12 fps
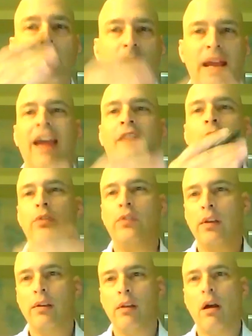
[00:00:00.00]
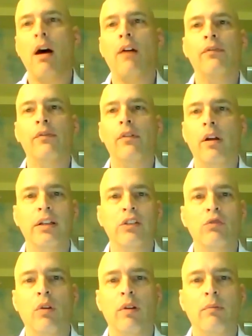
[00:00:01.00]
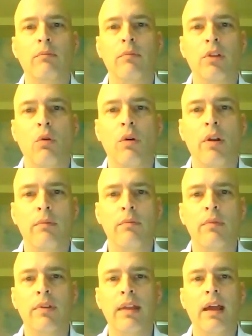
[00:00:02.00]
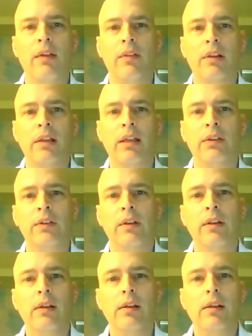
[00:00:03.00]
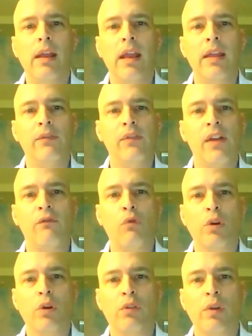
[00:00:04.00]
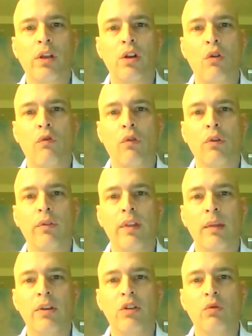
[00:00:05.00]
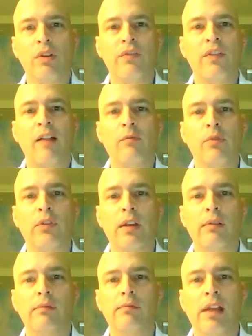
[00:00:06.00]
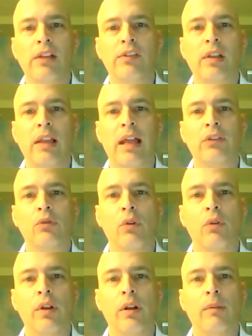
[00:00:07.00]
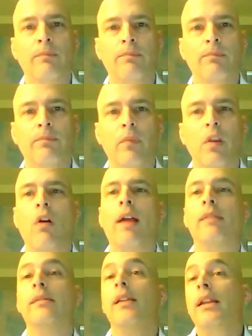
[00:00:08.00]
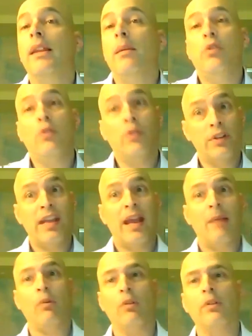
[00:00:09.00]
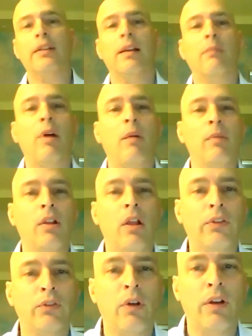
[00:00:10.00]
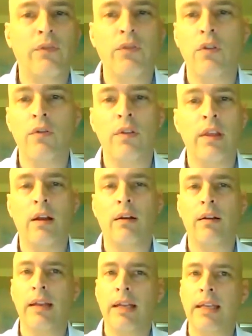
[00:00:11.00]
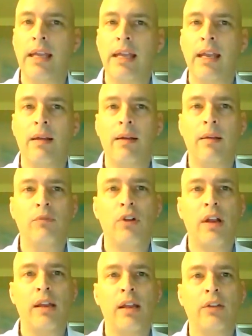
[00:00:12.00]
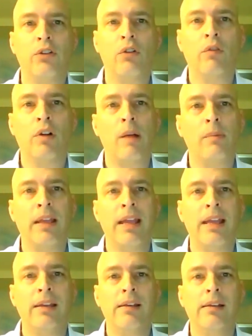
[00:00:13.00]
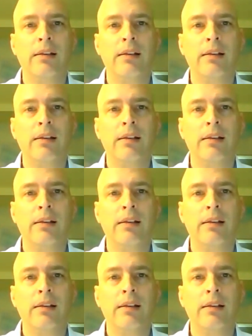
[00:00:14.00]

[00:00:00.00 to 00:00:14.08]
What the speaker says: be 0.5% off on each one going down the list. And if you have 43 and over, that'd be 25%. That's the last row there. All right, let me do an example because I probably lost quite a few of you there. And again, I'm trying not to overcomplicate it,